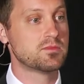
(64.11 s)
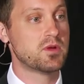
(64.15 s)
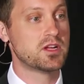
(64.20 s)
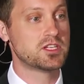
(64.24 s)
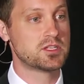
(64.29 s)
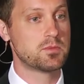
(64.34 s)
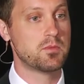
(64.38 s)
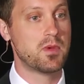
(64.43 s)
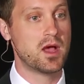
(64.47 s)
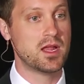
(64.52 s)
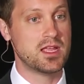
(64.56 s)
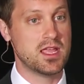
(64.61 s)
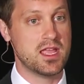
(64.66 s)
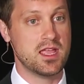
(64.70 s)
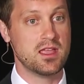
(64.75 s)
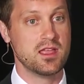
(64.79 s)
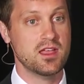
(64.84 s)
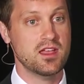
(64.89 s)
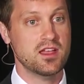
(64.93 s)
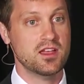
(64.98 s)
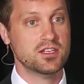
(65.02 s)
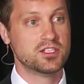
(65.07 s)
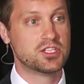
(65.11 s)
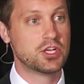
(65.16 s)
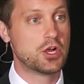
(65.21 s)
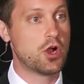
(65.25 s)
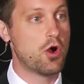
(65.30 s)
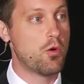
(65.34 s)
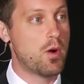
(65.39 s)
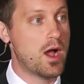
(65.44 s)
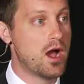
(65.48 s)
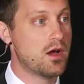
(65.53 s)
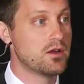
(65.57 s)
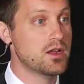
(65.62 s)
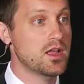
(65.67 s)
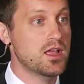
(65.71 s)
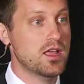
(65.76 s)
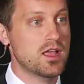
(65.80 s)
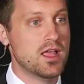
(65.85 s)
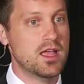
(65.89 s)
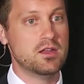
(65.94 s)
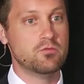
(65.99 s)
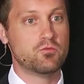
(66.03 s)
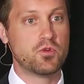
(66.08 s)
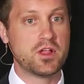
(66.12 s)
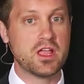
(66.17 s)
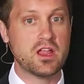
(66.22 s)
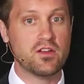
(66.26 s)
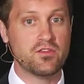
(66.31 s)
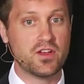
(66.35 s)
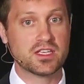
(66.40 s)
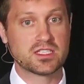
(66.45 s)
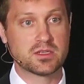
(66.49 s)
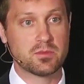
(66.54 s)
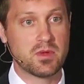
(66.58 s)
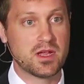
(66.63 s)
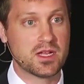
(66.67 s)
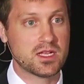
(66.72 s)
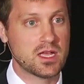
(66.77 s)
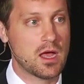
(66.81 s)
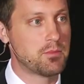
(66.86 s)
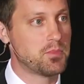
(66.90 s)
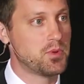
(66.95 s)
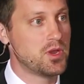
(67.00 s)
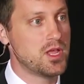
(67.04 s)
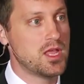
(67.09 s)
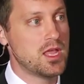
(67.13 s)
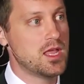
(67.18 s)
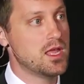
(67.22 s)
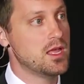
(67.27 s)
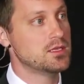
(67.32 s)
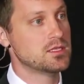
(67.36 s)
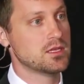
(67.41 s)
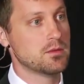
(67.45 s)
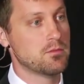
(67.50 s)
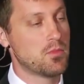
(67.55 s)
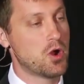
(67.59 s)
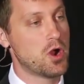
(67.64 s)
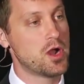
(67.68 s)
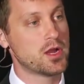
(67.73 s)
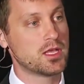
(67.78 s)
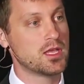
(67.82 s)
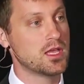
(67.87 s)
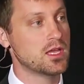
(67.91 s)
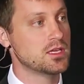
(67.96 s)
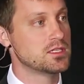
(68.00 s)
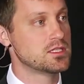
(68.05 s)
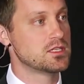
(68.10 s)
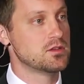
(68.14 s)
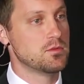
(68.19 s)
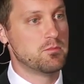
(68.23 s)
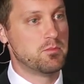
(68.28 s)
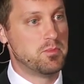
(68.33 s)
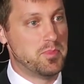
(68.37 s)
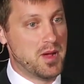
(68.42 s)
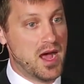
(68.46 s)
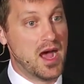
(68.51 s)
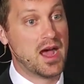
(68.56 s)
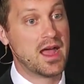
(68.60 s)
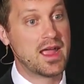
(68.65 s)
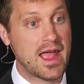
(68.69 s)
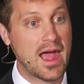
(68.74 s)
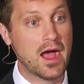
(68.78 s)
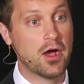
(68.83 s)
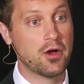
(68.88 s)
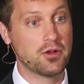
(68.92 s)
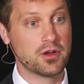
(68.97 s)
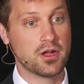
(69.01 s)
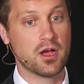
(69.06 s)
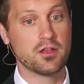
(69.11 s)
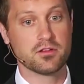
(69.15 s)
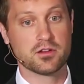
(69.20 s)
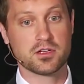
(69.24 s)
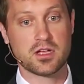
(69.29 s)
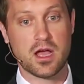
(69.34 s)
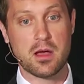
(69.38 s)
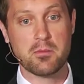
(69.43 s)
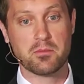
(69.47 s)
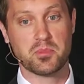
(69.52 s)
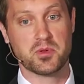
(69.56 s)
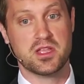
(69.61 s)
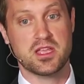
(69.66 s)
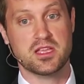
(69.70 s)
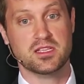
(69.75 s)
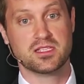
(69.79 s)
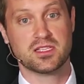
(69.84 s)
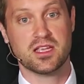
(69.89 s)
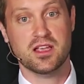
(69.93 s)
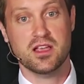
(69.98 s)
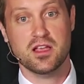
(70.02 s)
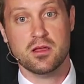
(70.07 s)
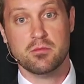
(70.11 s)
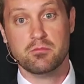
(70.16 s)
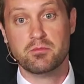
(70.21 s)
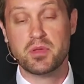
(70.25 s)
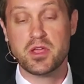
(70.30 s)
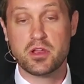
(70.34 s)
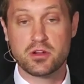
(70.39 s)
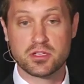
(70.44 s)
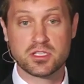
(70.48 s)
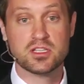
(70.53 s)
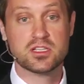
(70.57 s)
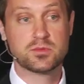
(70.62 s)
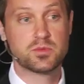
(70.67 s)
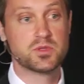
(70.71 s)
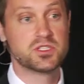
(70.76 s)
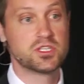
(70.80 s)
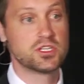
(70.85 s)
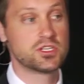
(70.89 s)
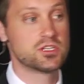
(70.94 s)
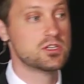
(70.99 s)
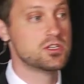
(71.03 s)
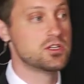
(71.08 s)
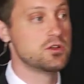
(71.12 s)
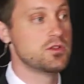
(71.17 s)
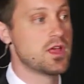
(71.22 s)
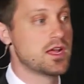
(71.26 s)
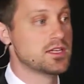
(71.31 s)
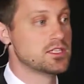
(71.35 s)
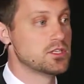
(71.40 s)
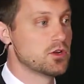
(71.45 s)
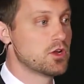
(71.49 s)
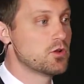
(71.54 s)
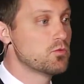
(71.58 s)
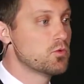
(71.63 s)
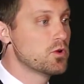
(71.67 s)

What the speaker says: much money to go out and reinvest in my company, to market, to buy out other companies. Peter's in this position to do that, so it can